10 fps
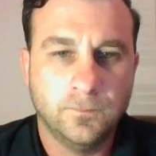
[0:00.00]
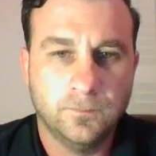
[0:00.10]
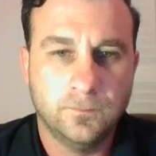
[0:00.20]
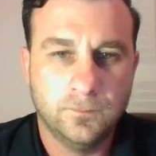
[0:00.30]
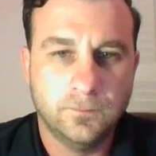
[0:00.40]

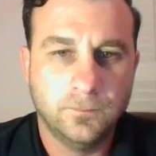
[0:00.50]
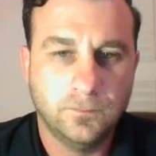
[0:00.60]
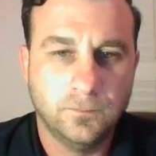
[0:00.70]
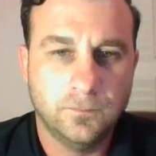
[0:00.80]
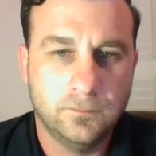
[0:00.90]

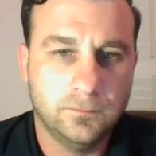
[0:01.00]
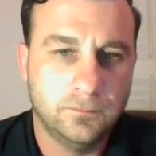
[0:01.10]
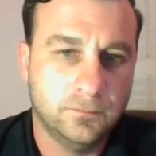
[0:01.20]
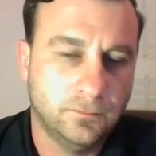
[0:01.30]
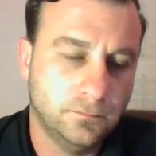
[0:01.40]

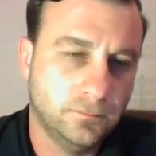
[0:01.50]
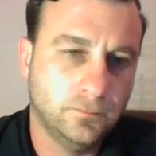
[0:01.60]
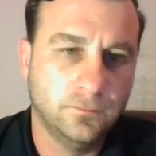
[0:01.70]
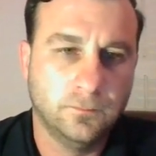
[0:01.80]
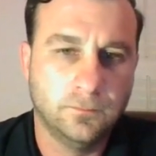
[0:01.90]

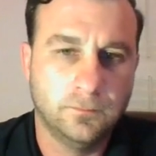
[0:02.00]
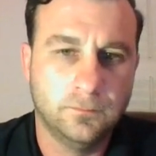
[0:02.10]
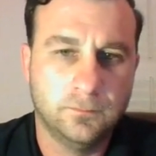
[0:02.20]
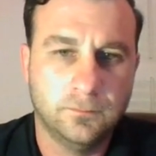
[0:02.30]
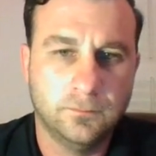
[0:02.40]

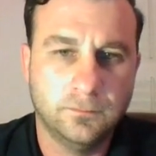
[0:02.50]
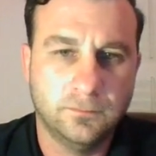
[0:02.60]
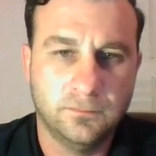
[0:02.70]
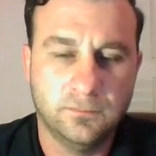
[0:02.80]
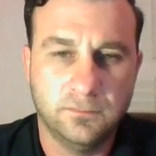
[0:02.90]

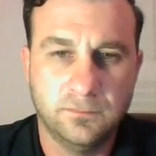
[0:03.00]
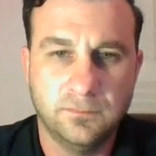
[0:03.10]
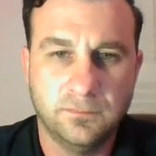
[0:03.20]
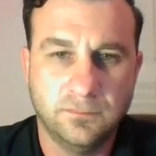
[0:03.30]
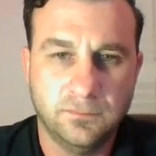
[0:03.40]

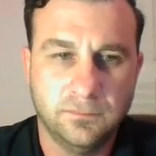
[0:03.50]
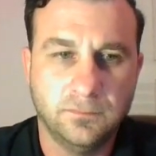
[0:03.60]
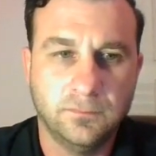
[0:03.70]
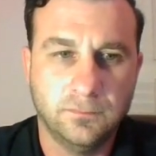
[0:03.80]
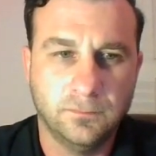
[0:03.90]

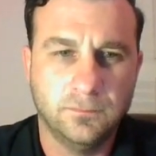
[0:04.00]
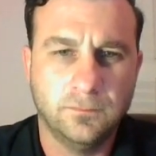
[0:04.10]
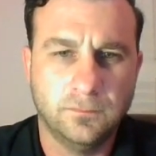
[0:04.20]
This person isn't speaking.